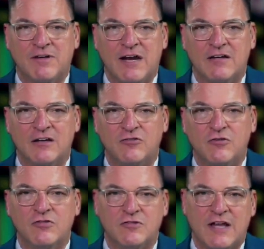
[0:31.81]
Kennedy
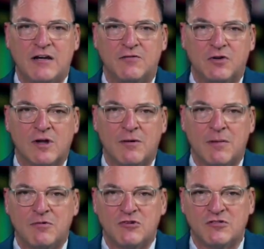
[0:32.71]
Jr. So that interview coming
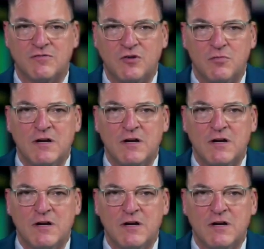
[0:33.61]
up in just a few